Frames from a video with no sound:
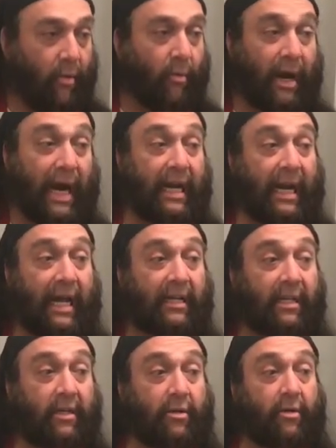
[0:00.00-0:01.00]
What I like
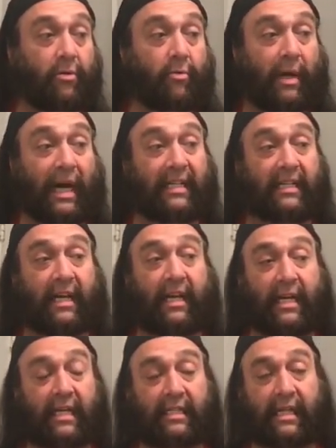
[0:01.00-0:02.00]
to do, what I did
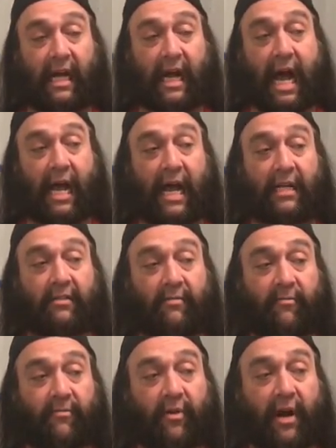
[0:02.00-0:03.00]
is I got some
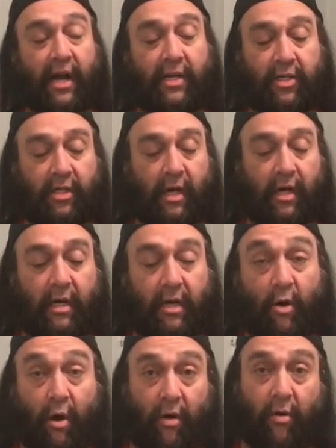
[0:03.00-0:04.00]
fresh
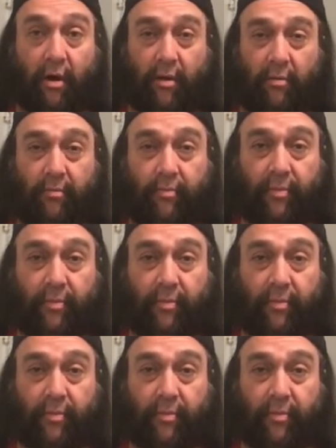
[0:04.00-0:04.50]
canola oil,